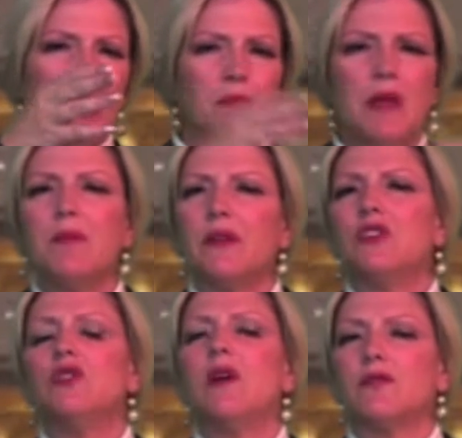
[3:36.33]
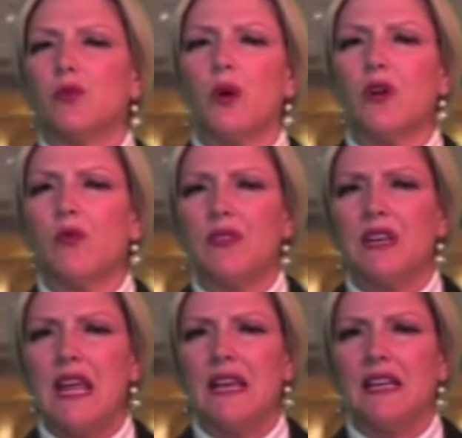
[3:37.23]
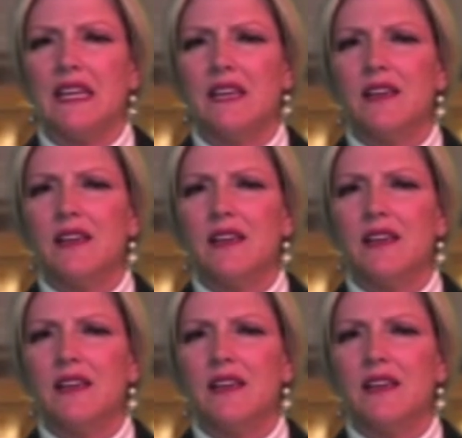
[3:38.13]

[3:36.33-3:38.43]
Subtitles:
people that you have to work with daily.